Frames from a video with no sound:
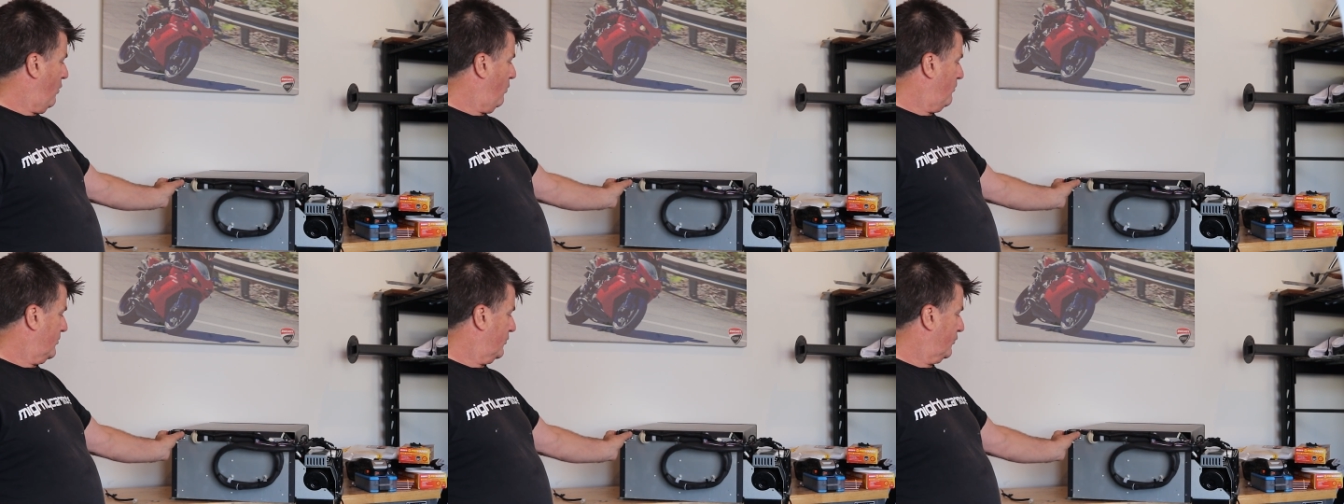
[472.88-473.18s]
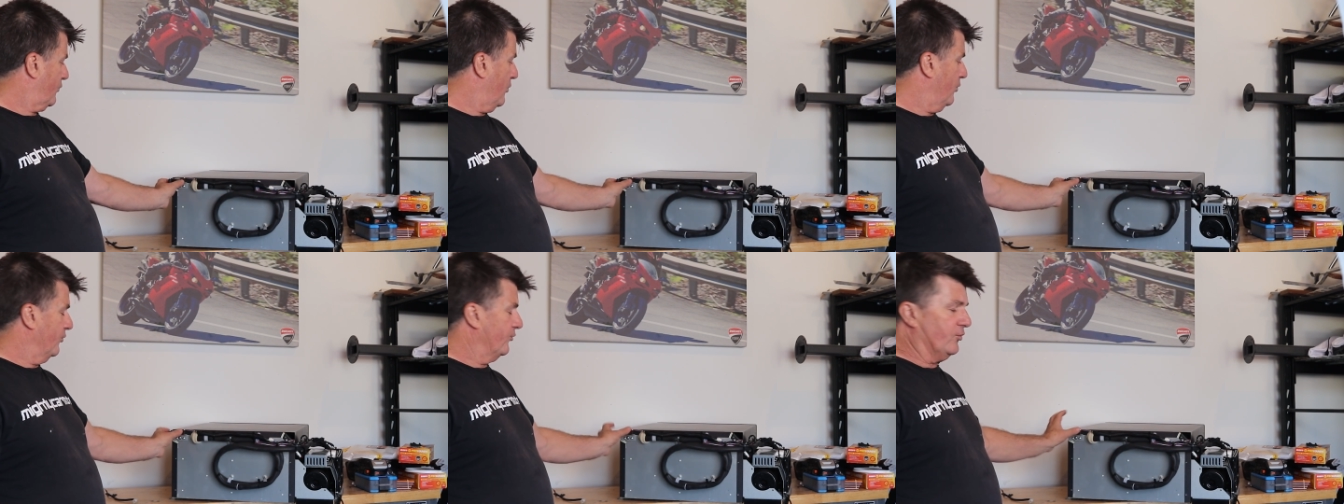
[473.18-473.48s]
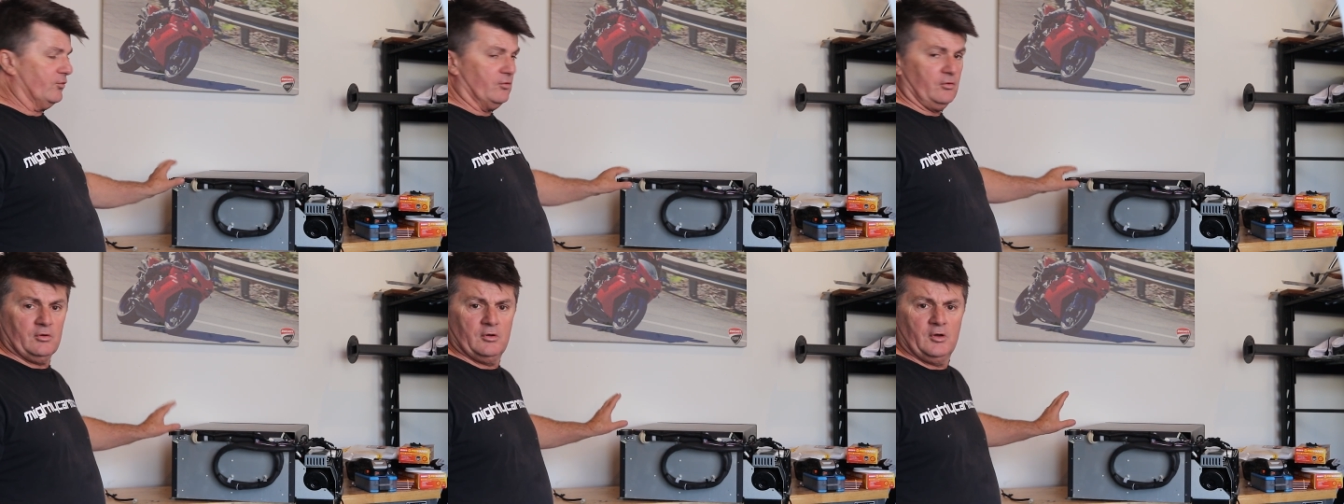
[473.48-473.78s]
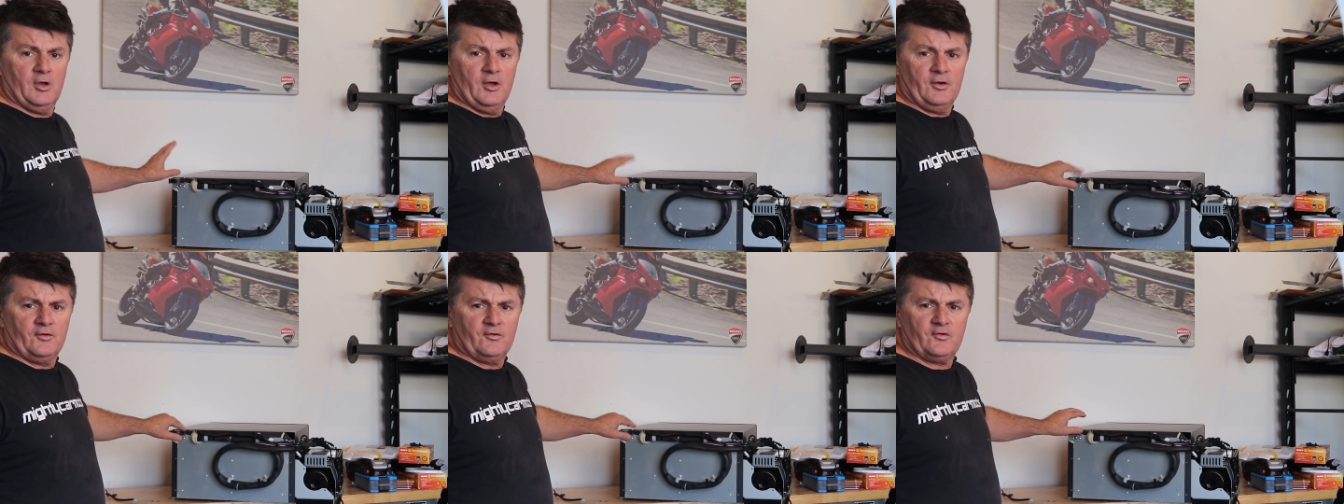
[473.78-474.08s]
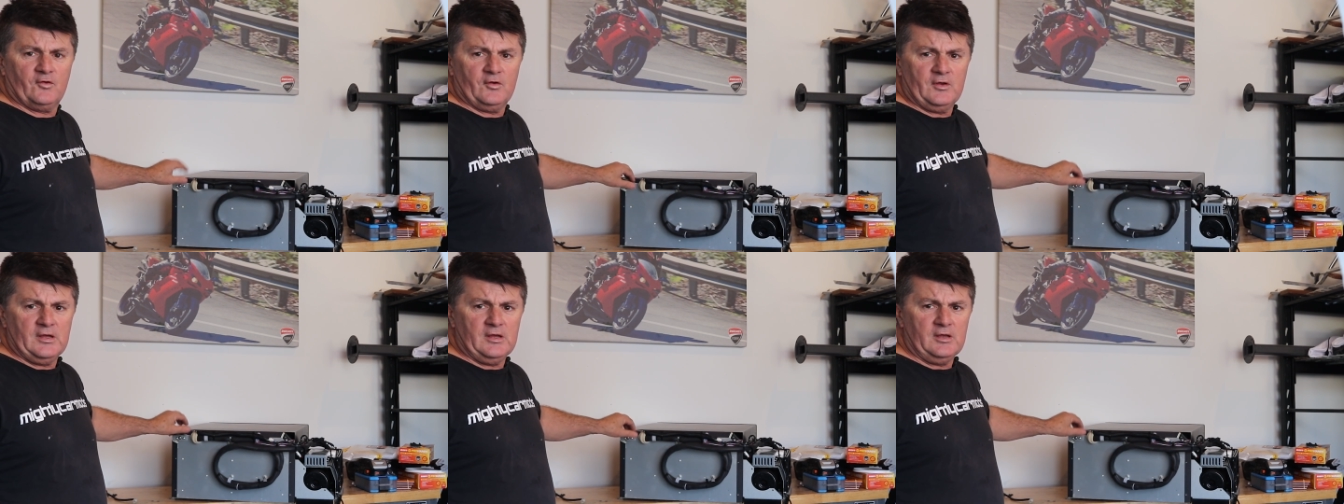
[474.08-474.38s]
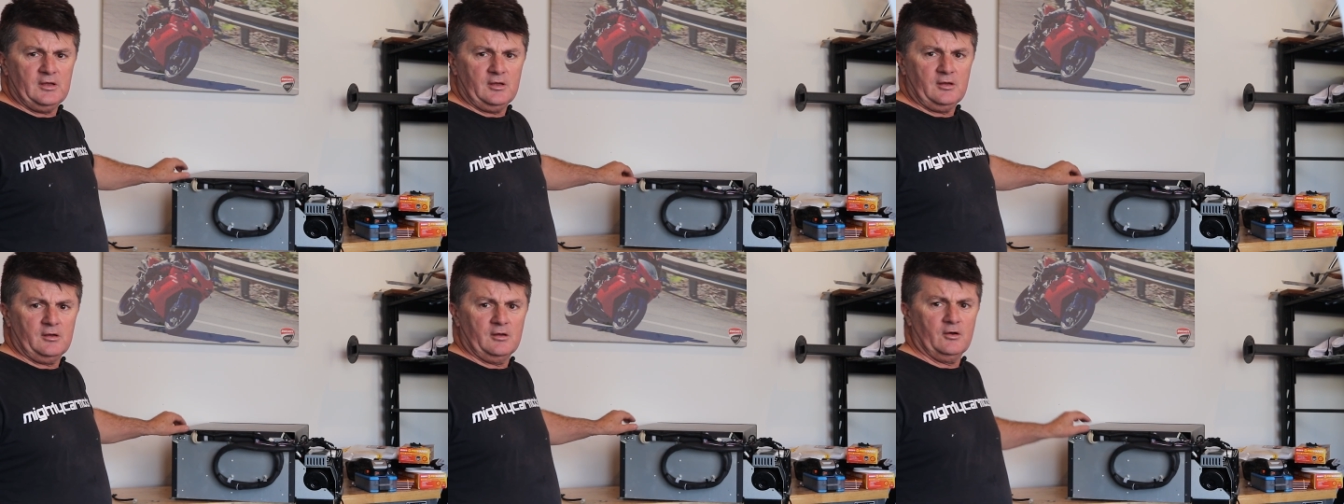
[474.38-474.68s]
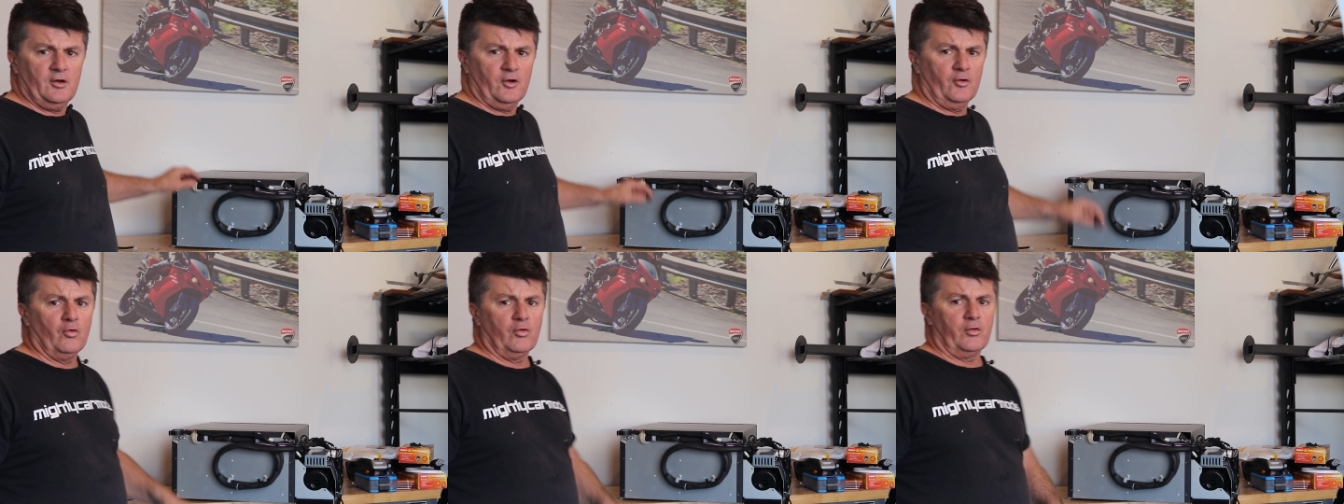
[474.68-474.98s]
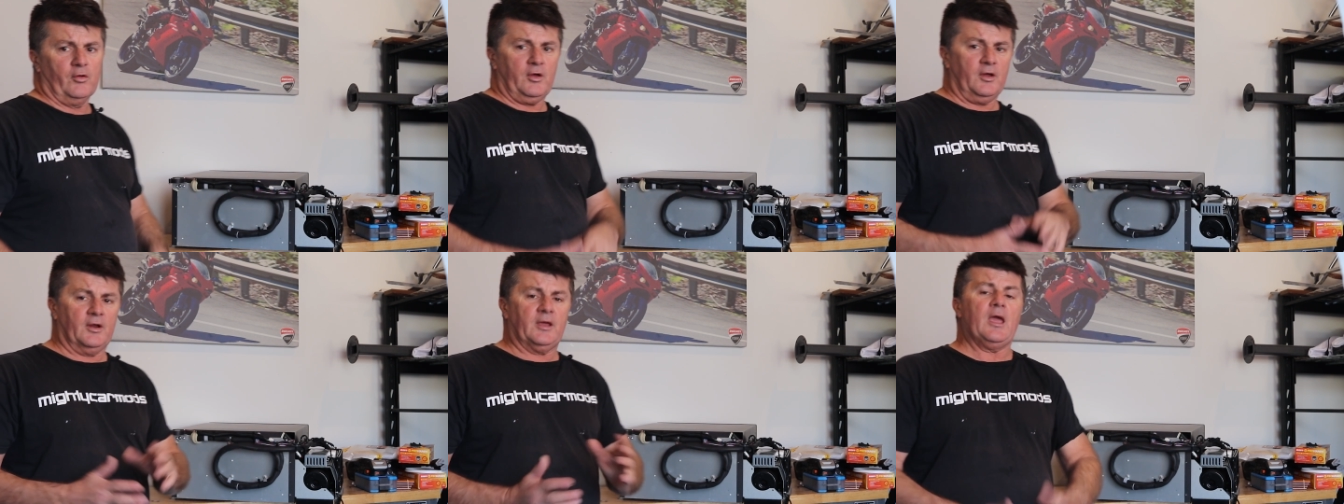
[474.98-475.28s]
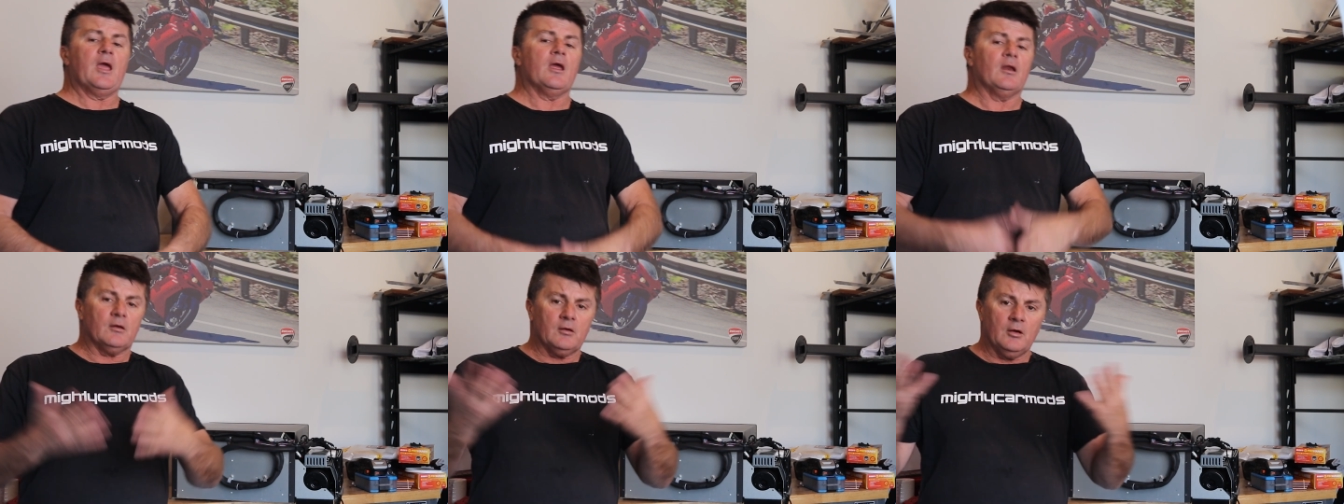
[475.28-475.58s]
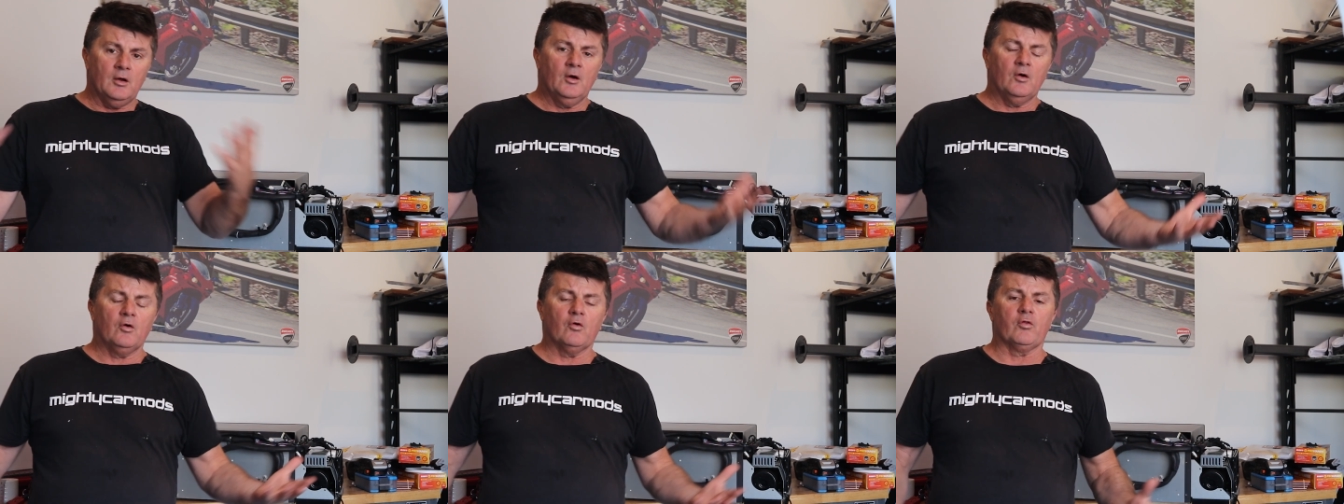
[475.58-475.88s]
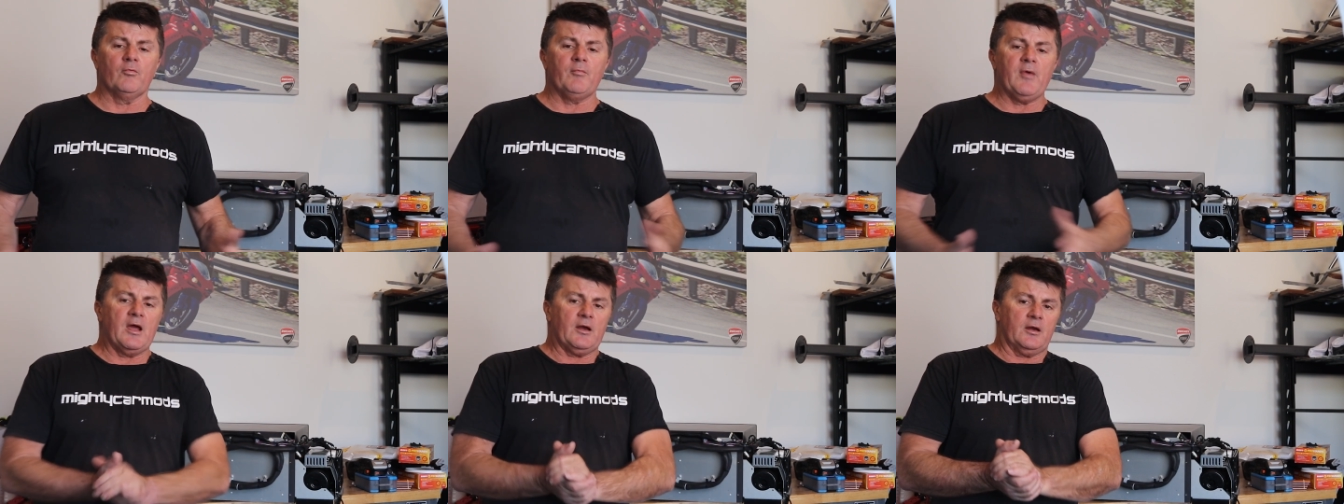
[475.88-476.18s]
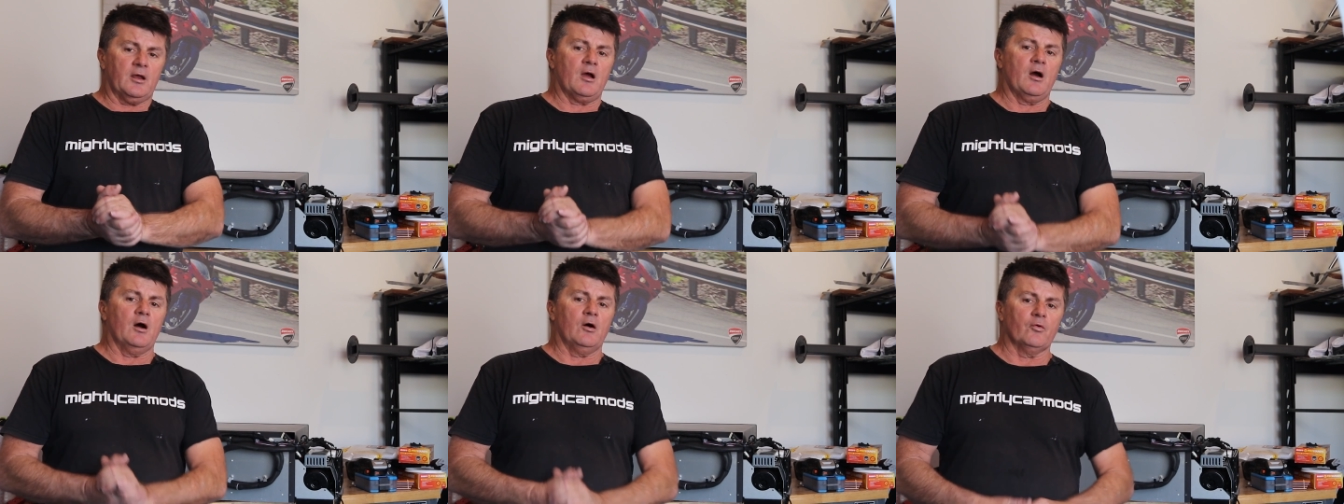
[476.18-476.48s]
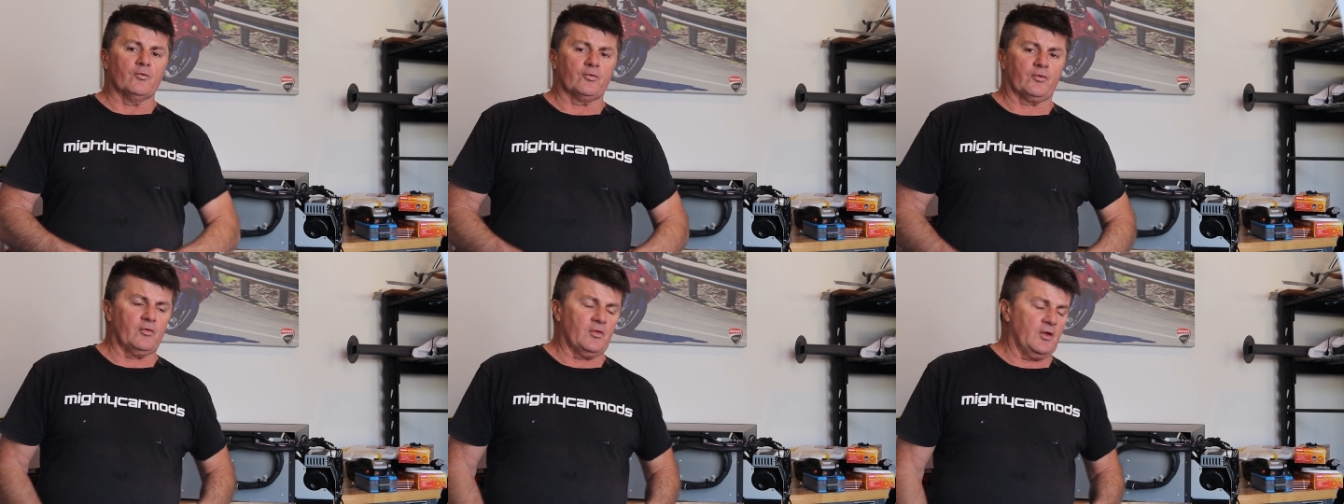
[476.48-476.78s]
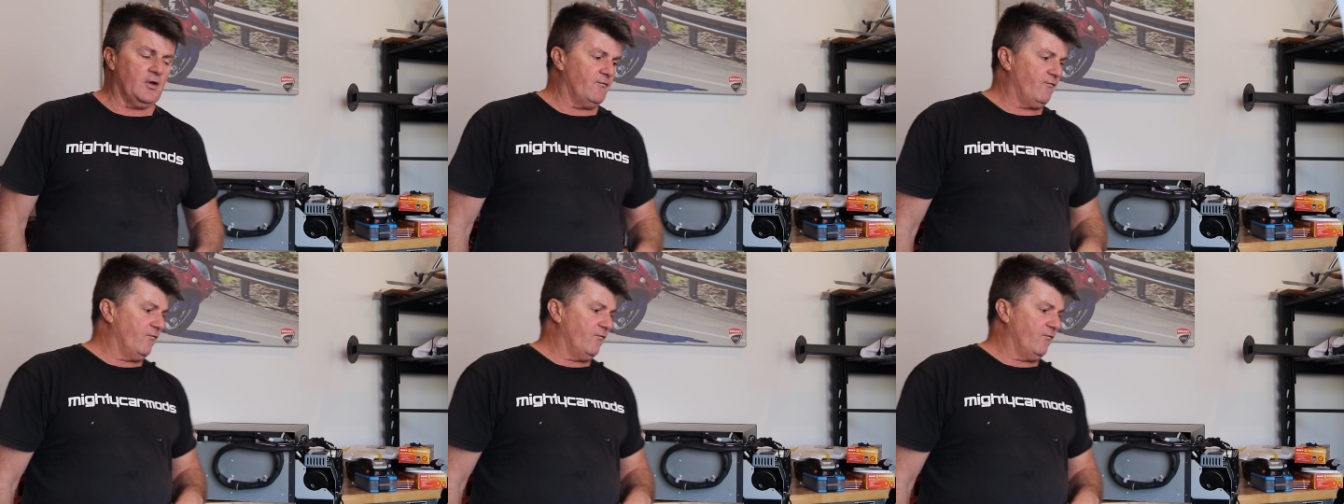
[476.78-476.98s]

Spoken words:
horizontal to here, and all the mounting holes are there